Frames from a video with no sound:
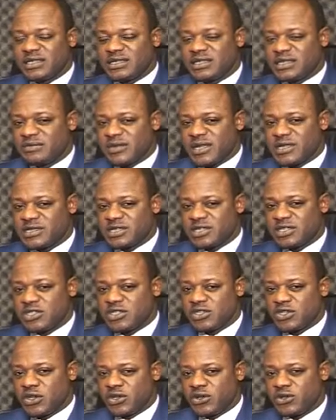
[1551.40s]
message
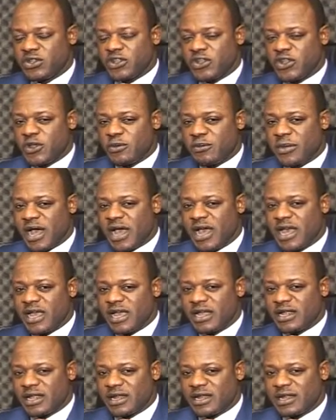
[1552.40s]
on the number
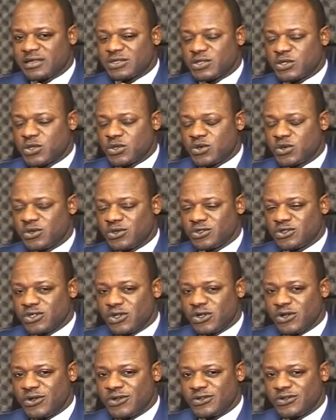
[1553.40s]
that has scrolled
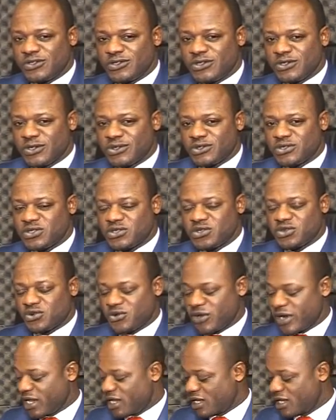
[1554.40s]
on your screen.